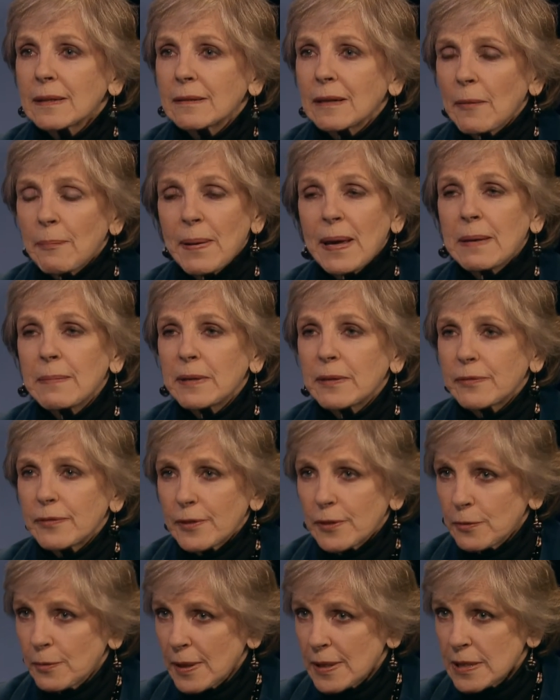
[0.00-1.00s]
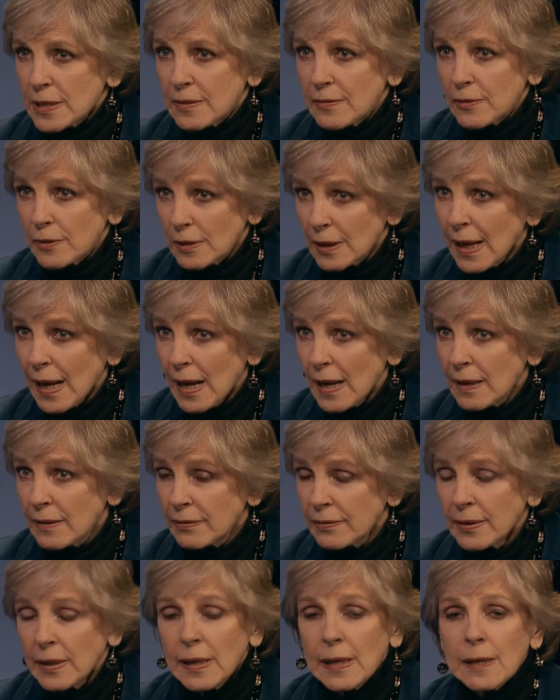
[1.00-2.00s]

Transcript: a payment for the rest of your life,